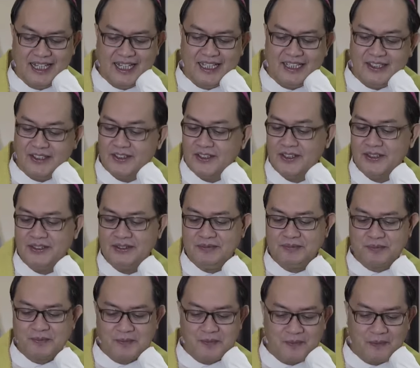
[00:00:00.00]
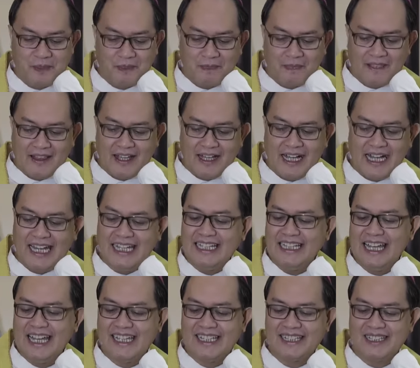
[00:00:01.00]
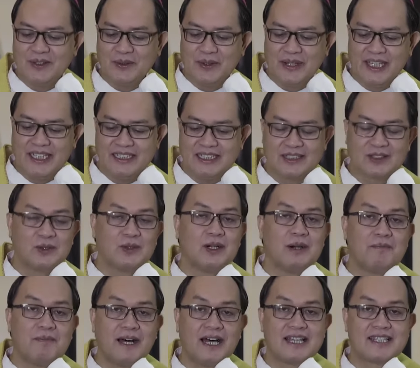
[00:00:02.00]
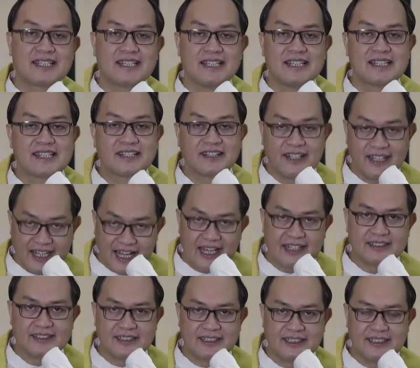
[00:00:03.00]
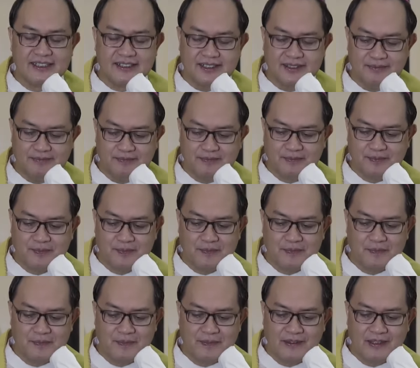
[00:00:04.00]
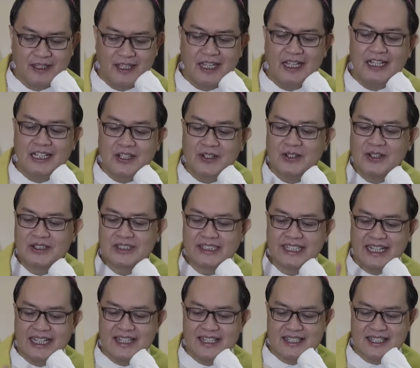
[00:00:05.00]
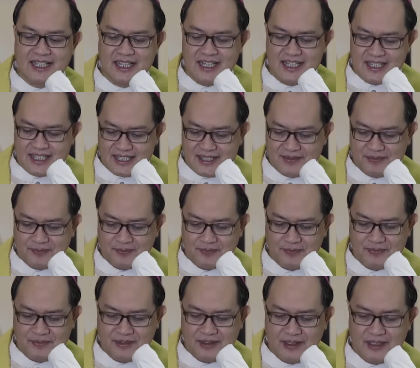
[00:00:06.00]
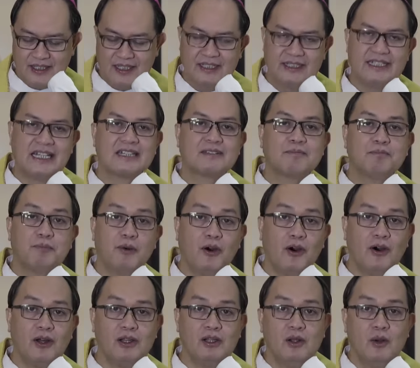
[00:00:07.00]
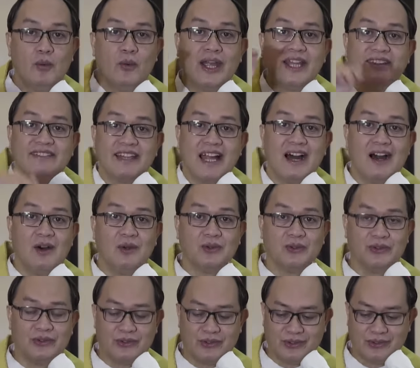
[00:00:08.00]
You know, I like the way the two apostles reacted. Luke tells us that Paul went down.